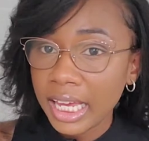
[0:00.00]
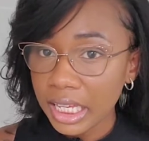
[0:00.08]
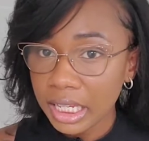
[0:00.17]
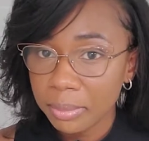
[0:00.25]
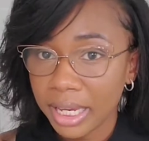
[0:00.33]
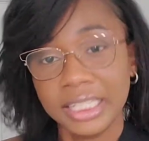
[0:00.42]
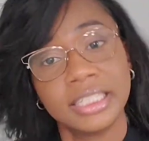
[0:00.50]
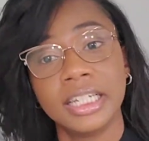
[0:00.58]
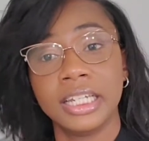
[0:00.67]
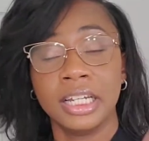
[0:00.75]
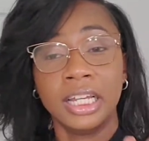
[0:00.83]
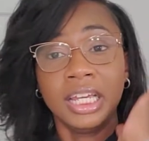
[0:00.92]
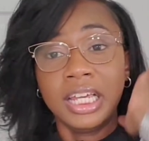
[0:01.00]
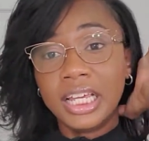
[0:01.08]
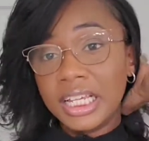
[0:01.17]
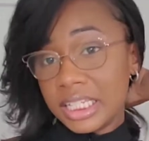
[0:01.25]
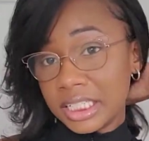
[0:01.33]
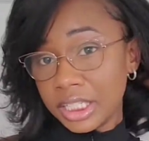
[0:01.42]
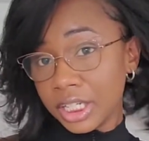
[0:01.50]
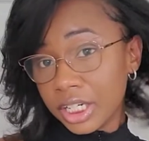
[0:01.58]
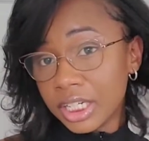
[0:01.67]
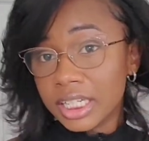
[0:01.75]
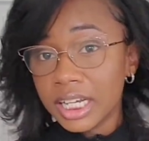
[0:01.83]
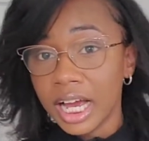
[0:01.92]
it makes it
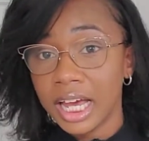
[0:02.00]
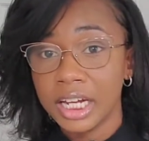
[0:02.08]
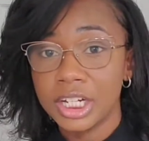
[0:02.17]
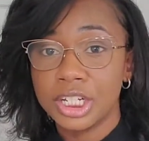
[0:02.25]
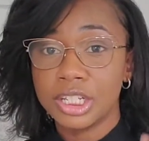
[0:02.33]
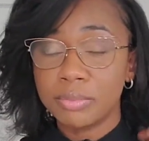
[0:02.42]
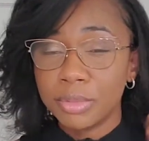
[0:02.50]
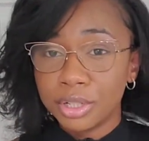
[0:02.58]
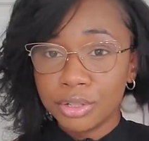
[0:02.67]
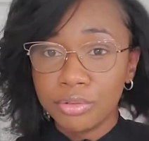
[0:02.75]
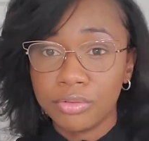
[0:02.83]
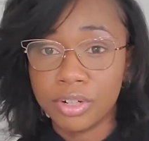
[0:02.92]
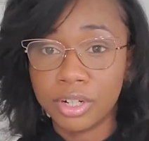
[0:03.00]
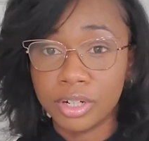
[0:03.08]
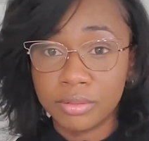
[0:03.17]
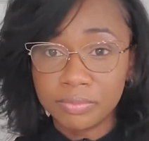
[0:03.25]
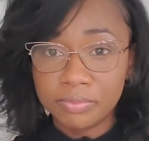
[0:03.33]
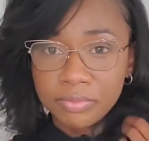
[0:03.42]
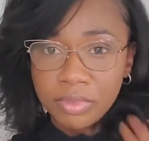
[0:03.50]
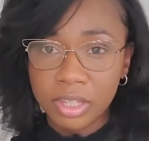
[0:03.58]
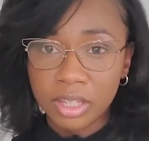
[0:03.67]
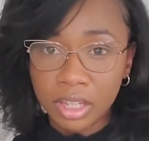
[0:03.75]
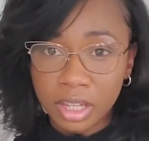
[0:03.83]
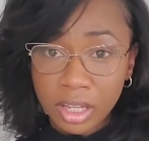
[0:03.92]
easier to kind of just maneuver
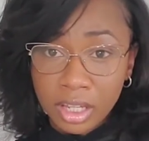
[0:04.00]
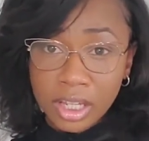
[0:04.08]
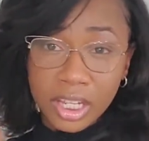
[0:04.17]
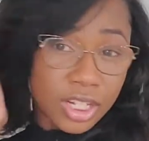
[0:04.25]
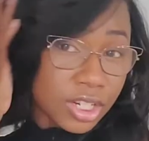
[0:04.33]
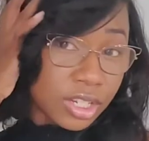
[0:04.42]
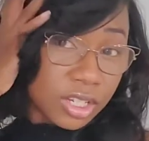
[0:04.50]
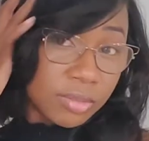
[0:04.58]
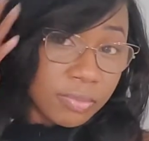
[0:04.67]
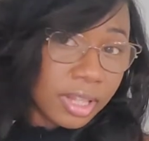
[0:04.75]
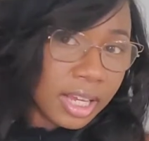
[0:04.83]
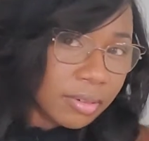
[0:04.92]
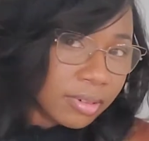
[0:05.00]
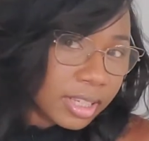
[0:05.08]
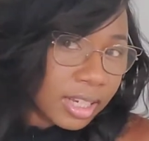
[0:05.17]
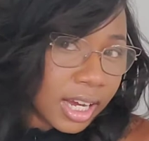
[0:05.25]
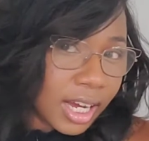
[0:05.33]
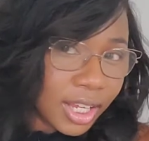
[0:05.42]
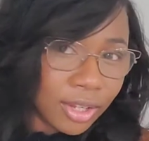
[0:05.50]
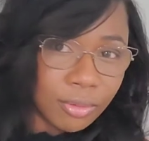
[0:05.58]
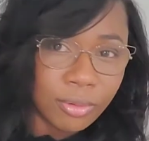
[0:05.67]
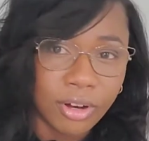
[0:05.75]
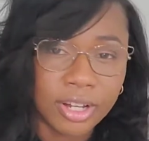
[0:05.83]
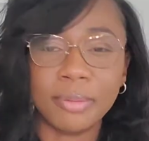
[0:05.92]
and just play with it how you
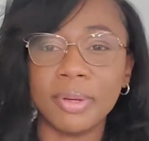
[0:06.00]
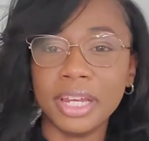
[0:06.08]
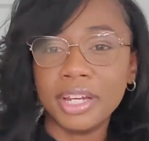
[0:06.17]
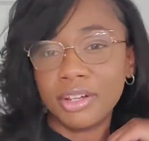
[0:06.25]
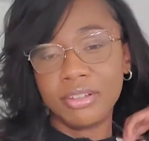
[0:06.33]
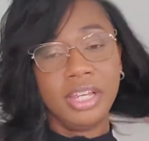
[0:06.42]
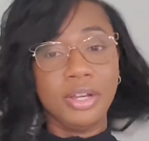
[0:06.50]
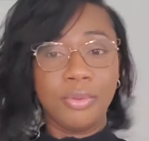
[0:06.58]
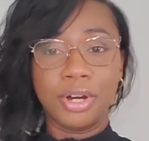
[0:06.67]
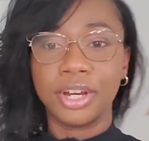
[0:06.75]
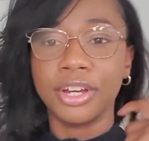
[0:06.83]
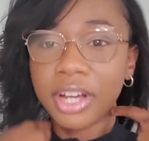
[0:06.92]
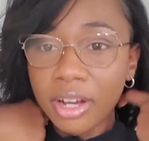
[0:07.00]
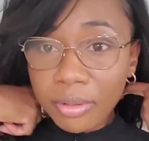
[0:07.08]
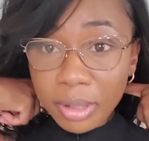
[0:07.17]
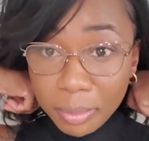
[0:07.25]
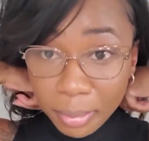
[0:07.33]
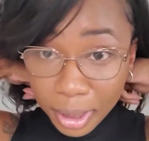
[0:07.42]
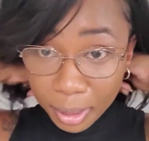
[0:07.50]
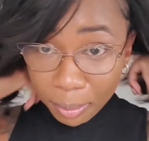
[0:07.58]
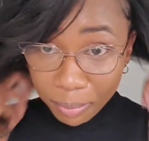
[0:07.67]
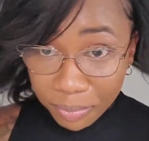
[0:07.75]
want, depending on like where you're going. But